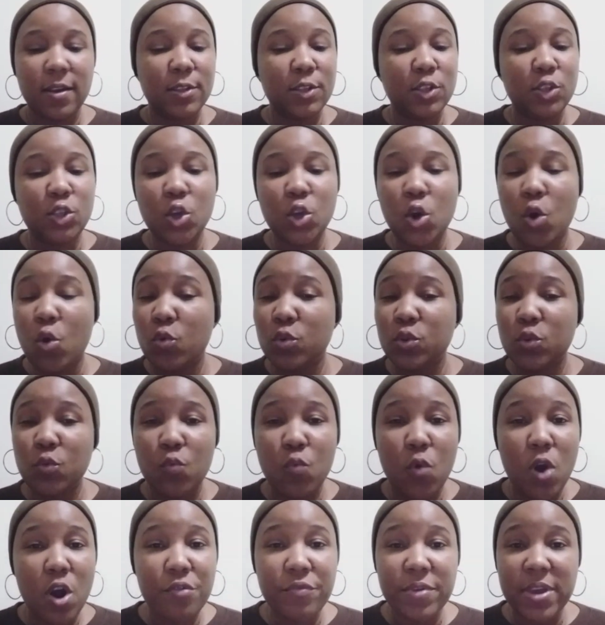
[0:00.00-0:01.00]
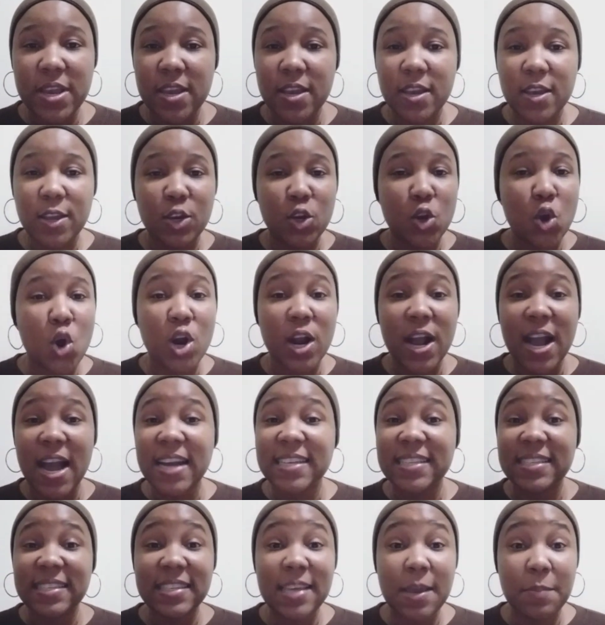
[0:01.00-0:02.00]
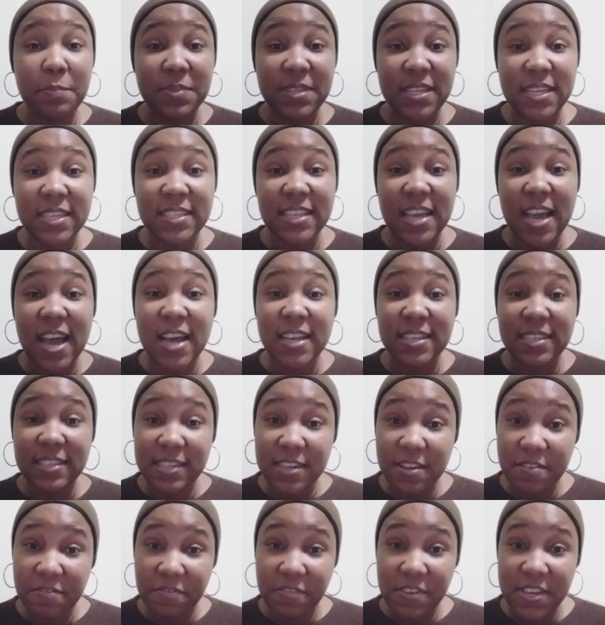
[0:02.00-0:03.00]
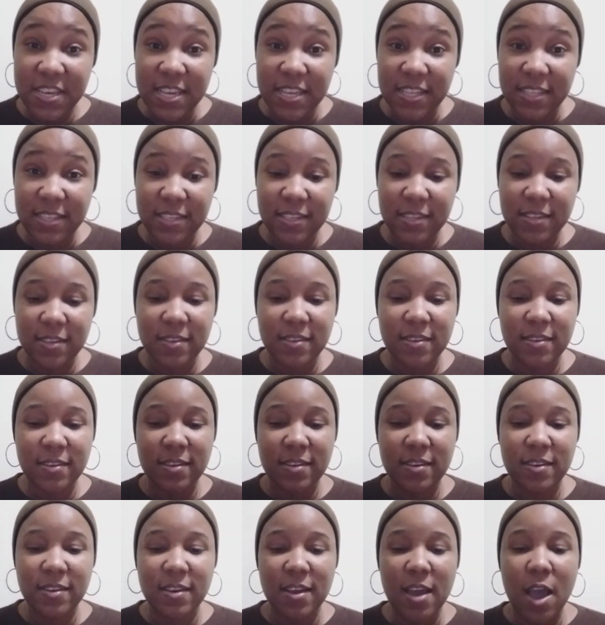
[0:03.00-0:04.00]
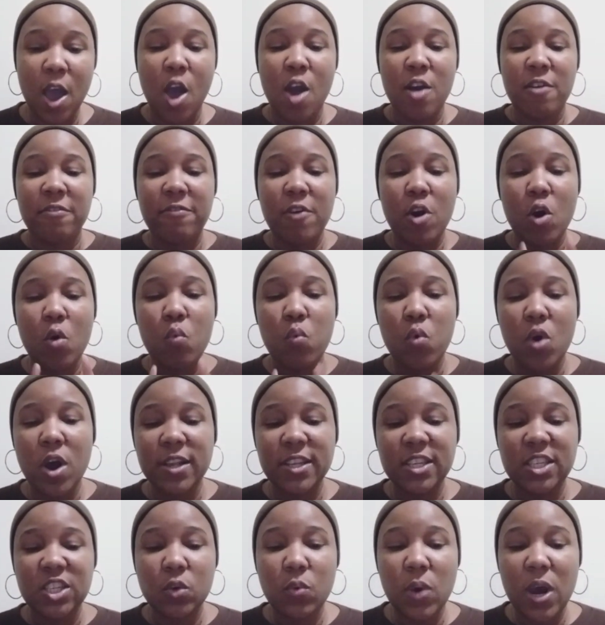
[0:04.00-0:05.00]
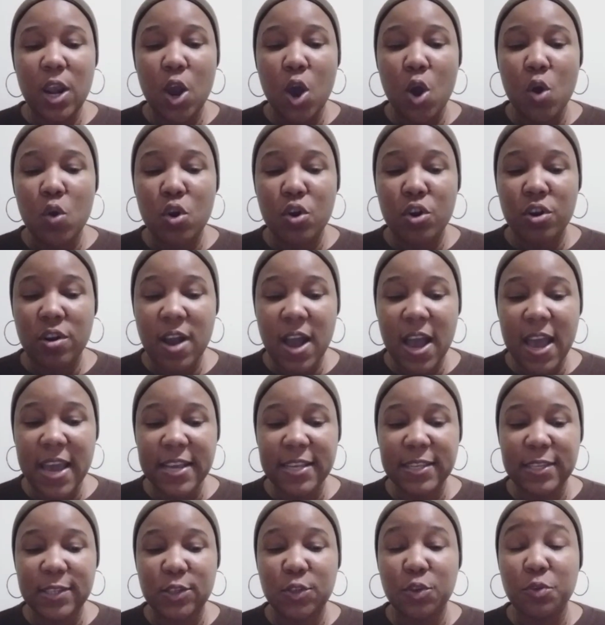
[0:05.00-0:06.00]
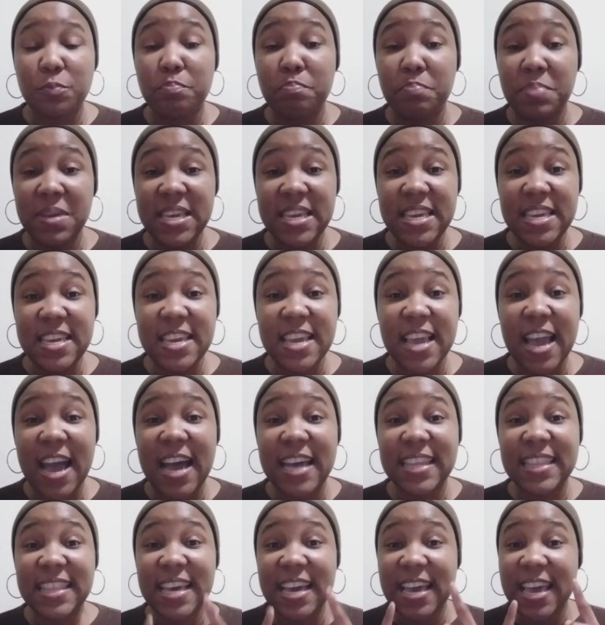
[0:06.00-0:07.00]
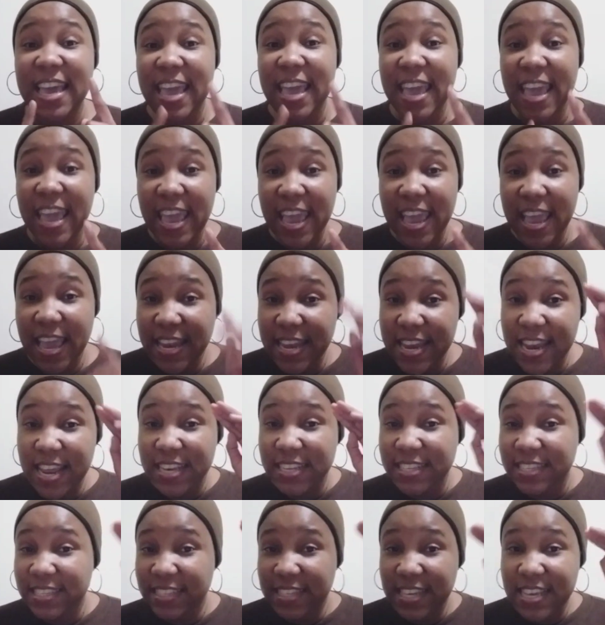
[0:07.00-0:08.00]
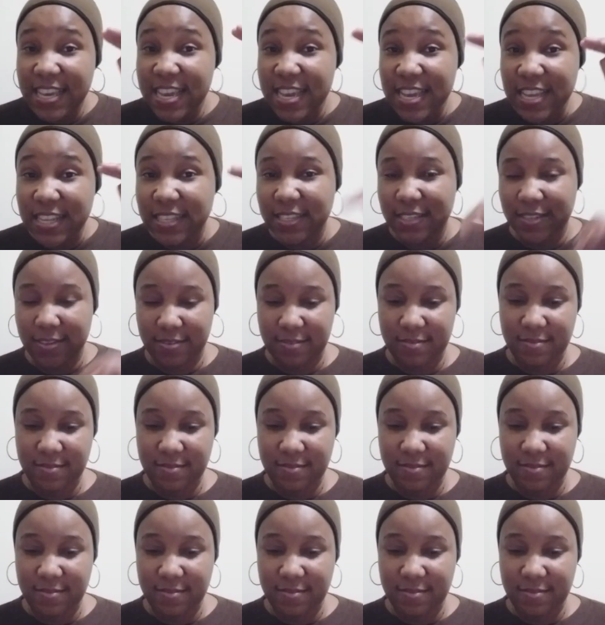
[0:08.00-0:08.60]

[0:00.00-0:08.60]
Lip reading: don't worry nor accept it as defeat. For once you allow Christ to be at the head seat,